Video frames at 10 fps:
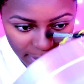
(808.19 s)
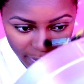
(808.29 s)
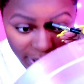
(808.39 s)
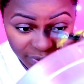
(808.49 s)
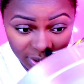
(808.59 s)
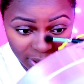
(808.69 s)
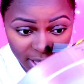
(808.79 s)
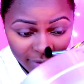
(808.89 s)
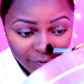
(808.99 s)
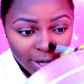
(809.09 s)
But recently
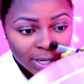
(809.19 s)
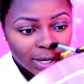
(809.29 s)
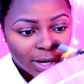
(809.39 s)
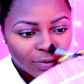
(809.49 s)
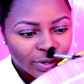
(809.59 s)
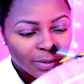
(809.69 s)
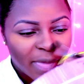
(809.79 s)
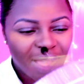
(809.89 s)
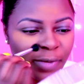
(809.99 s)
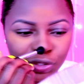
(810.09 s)
I've fallen in love with
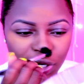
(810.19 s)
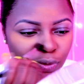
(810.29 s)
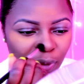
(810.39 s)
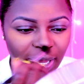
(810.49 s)
makeup in general.